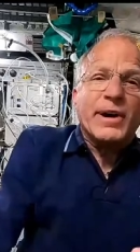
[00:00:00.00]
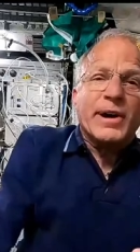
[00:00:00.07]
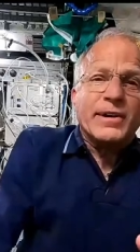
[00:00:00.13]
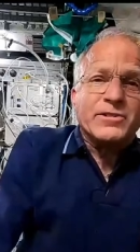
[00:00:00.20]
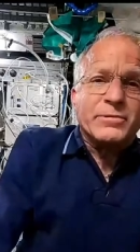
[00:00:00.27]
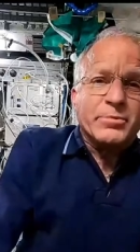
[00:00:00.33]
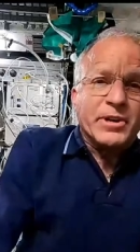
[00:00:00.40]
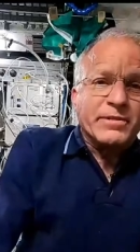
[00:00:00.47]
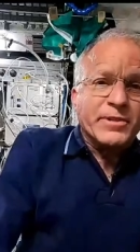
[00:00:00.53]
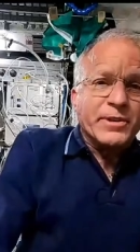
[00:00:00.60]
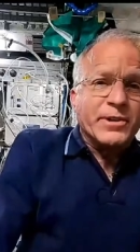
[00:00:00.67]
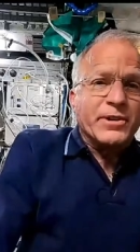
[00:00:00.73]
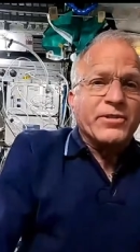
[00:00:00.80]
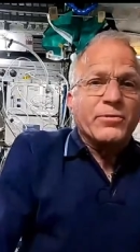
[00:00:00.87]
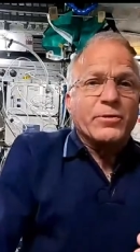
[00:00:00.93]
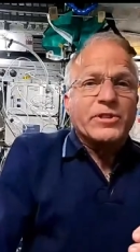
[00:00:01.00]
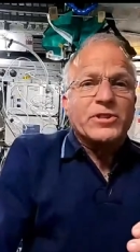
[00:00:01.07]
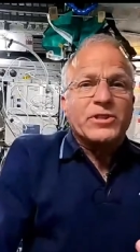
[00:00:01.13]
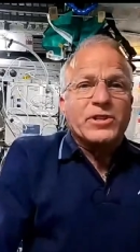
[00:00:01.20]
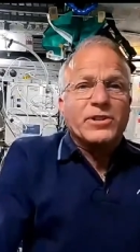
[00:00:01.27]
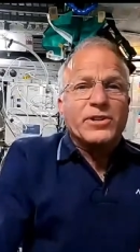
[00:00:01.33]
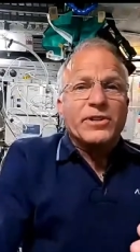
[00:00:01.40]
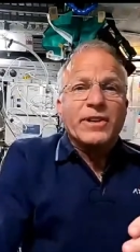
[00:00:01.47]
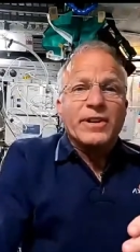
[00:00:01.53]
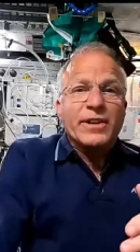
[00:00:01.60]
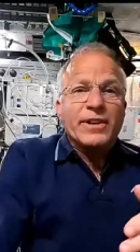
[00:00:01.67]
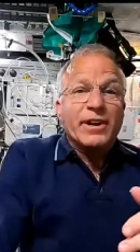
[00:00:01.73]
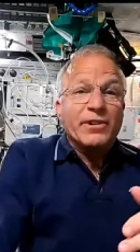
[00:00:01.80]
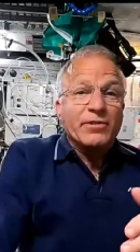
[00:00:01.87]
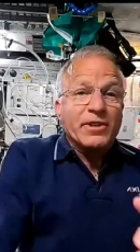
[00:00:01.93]
miles above Earth, we're still
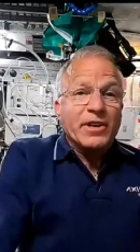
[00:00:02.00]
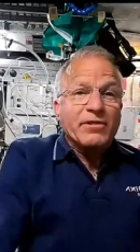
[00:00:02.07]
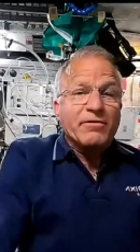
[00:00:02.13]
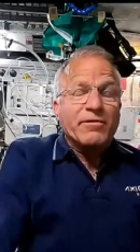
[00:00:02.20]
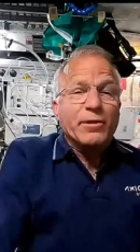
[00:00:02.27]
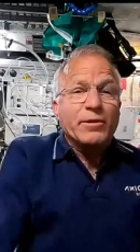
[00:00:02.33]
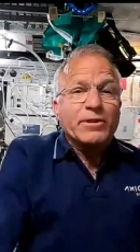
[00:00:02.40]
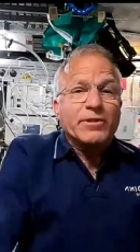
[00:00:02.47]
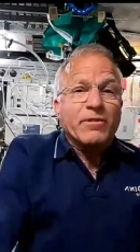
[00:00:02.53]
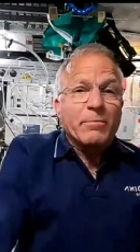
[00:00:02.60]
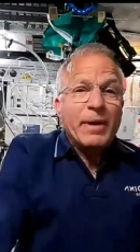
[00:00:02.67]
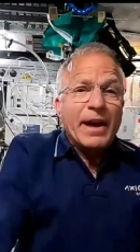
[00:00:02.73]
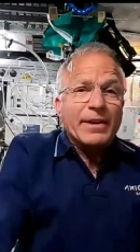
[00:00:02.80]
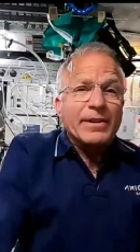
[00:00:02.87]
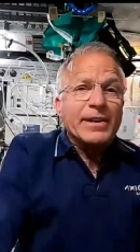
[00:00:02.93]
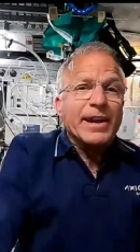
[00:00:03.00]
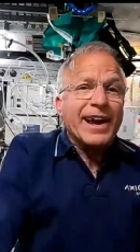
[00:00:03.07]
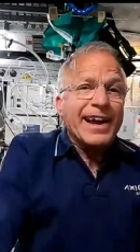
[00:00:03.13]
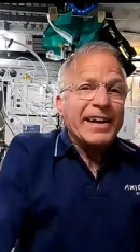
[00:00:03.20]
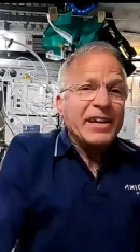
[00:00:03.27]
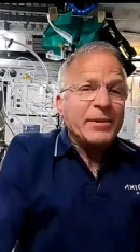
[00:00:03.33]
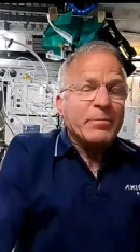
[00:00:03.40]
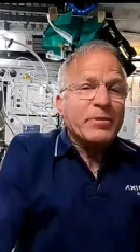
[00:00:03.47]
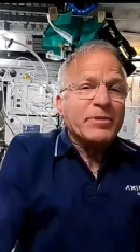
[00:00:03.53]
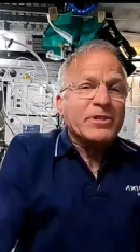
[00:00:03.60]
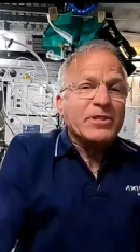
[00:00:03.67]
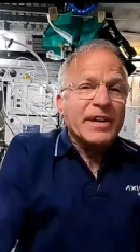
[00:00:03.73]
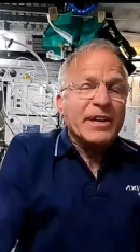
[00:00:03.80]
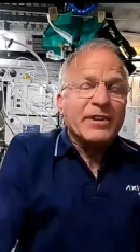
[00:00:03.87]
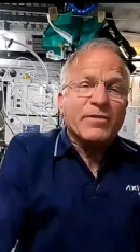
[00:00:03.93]
under the influence of about
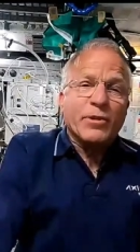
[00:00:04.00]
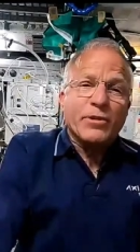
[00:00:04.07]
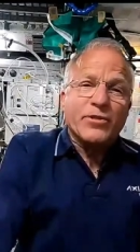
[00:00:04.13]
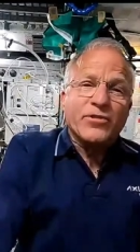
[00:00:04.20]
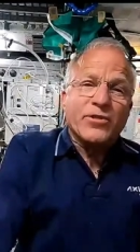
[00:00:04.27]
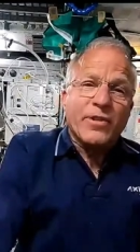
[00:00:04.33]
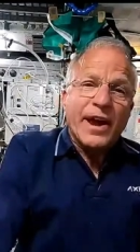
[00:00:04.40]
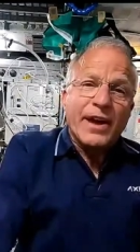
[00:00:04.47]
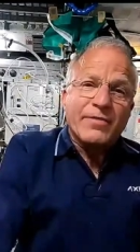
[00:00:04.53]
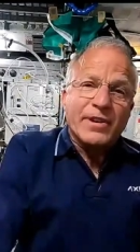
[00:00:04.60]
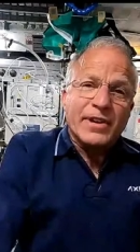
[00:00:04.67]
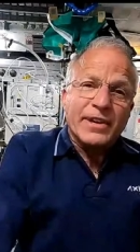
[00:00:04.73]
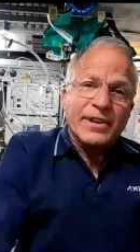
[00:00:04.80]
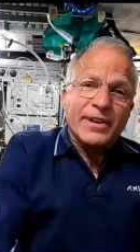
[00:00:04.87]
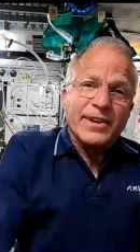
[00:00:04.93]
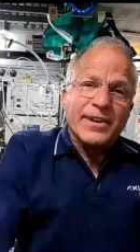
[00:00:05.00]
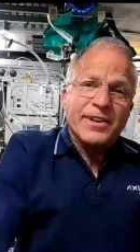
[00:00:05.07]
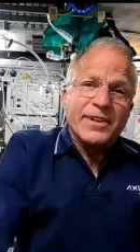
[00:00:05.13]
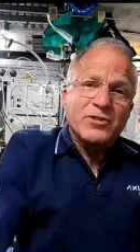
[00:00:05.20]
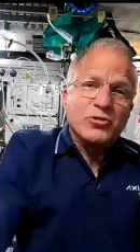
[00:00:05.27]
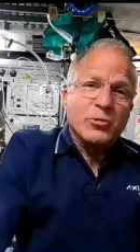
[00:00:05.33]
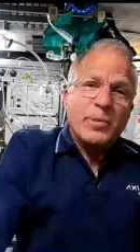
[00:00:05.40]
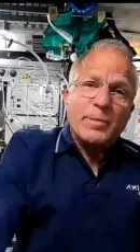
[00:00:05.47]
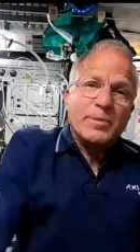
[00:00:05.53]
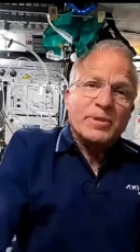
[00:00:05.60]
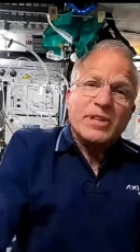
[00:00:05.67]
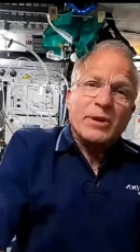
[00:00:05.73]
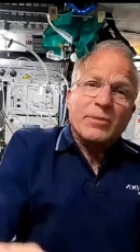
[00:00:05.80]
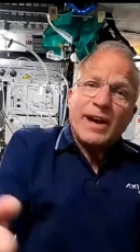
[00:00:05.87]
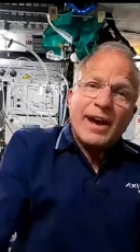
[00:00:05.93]
90% of Earth's gravity. So people
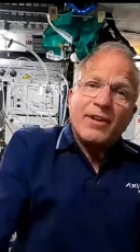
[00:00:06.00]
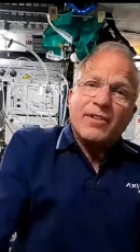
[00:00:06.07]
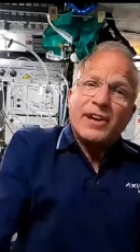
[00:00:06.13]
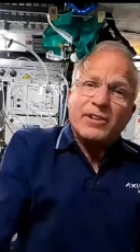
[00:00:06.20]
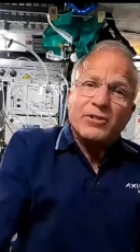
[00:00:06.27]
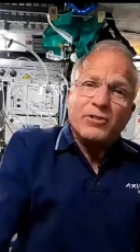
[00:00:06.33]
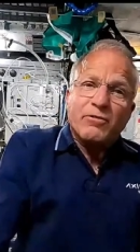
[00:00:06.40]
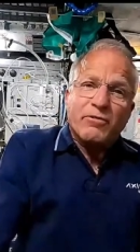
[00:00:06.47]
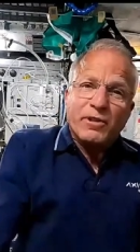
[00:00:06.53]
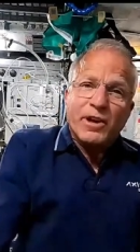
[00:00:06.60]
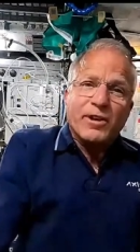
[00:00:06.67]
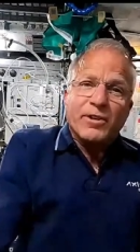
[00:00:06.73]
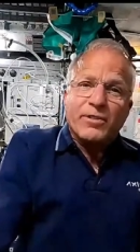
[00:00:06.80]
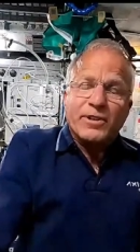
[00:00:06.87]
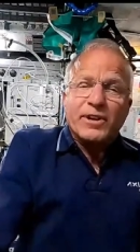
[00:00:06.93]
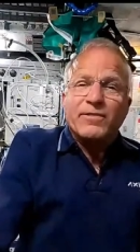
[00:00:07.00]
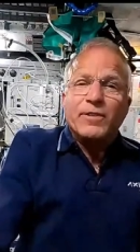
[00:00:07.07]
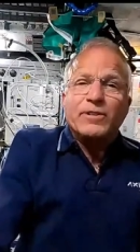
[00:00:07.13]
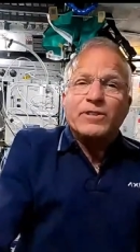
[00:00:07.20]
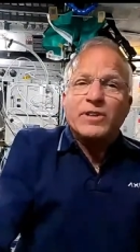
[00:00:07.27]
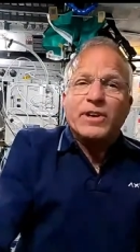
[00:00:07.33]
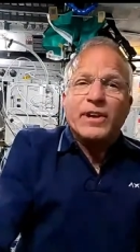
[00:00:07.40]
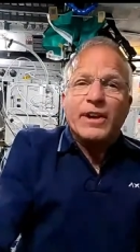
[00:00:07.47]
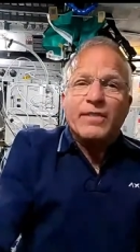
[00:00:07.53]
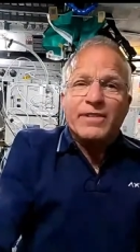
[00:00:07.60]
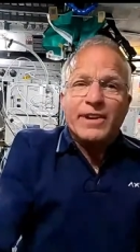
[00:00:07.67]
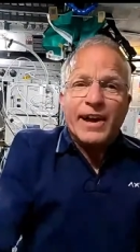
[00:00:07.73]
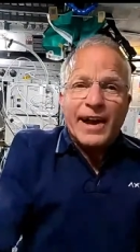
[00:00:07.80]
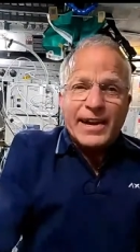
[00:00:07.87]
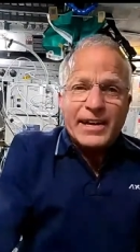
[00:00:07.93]
say, well, how can you float if you still have
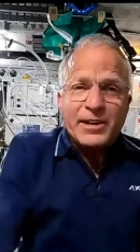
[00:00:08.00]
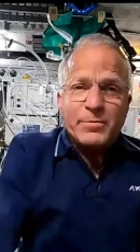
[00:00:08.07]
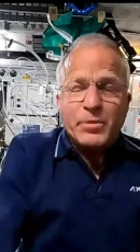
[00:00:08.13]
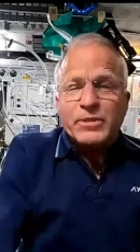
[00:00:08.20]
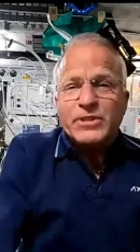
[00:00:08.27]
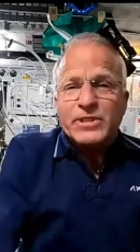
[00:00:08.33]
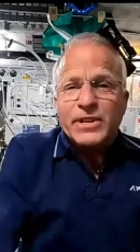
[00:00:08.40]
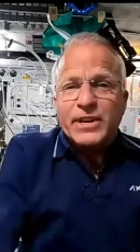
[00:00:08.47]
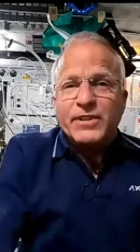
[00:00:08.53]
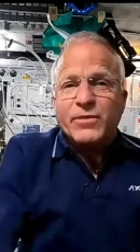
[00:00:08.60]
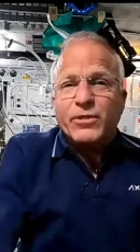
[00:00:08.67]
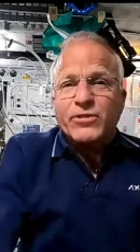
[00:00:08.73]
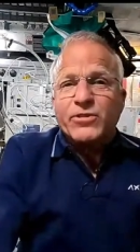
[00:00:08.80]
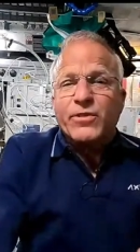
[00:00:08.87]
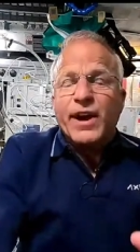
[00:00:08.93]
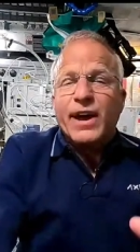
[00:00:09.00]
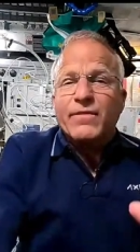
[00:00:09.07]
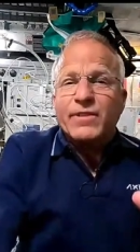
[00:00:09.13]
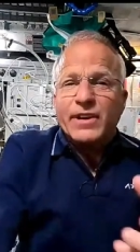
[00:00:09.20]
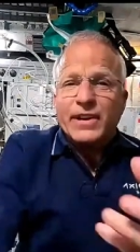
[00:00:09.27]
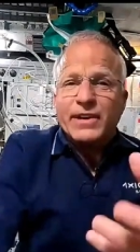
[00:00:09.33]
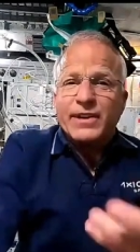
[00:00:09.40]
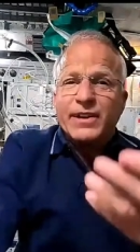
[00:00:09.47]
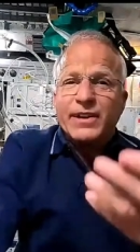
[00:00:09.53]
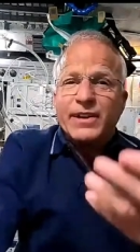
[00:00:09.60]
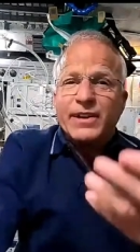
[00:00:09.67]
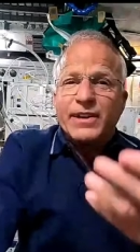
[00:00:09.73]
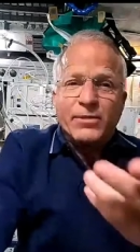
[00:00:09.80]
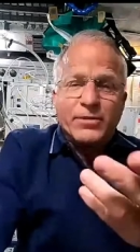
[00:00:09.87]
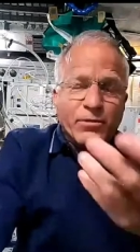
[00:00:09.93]
90% of Earth's gravity, you
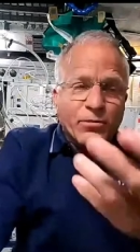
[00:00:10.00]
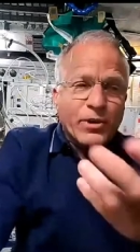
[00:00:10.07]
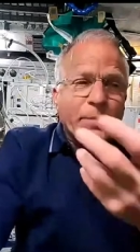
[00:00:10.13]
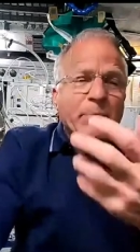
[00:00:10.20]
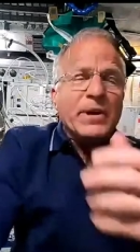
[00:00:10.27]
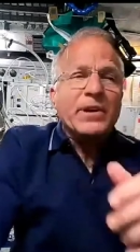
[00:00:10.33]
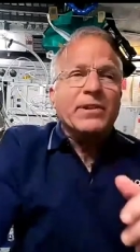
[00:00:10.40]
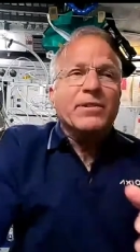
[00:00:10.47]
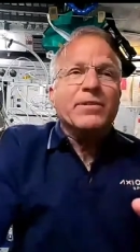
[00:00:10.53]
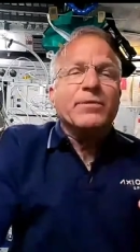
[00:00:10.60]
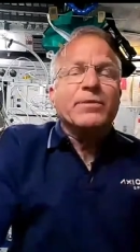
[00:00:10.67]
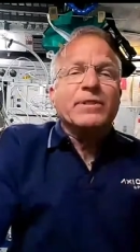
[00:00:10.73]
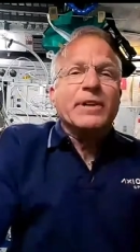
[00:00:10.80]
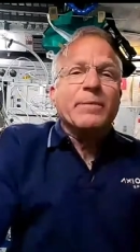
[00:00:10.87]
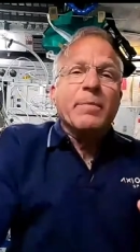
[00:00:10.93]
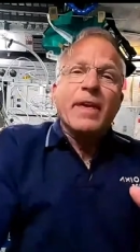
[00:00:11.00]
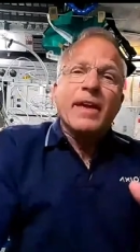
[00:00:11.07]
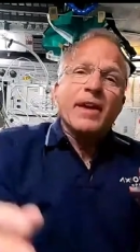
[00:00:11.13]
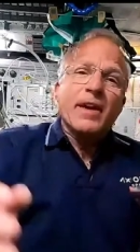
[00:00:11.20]
know, gripping you? So,